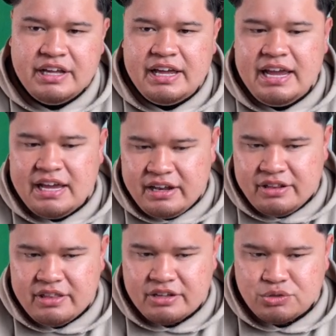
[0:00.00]
in
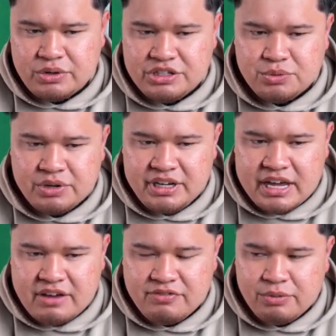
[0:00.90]
the 2020
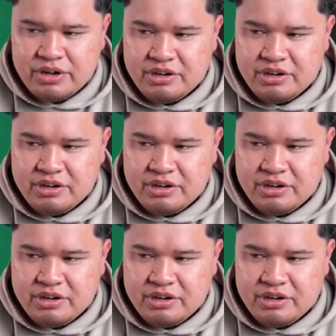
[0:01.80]
F1,